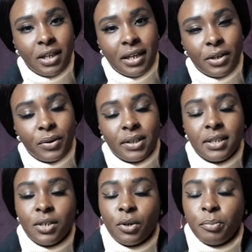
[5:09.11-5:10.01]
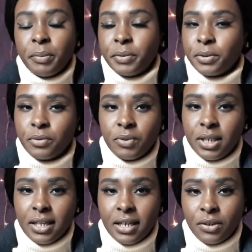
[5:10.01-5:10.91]
like your idea or people don't
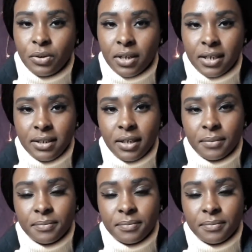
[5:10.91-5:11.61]
really like your idea.